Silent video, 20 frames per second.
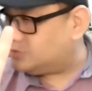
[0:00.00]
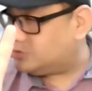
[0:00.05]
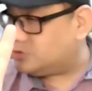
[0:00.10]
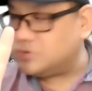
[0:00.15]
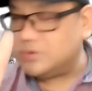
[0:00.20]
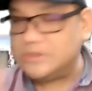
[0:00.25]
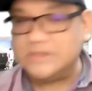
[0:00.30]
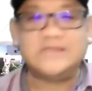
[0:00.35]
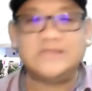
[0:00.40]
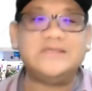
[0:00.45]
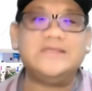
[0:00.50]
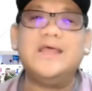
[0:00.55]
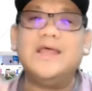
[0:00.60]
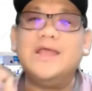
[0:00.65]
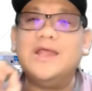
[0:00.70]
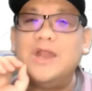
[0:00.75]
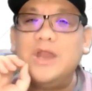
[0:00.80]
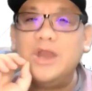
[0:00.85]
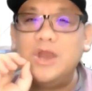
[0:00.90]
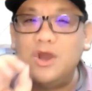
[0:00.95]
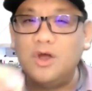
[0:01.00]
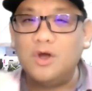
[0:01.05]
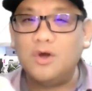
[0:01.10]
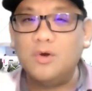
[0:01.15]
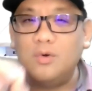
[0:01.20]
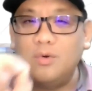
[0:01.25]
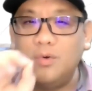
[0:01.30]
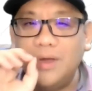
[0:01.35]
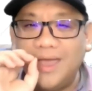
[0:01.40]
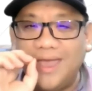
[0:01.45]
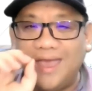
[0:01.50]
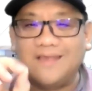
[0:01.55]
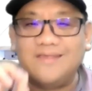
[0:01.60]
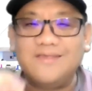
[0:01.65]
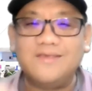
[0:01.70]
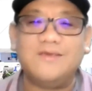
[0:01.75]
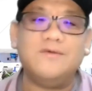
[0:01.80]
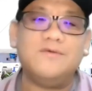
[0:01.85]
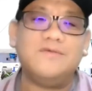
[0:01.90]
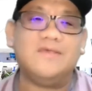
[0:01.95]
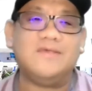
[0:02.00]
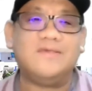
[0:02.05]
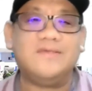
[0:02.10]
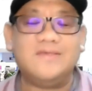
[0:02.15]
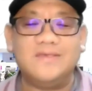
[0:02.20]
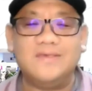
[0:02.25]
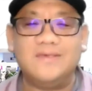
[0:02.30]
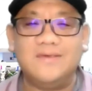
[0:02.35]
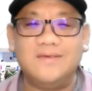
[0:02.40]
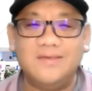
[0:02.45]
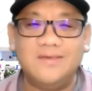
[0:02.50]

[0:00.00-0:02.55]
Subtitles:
2 words: no excuses.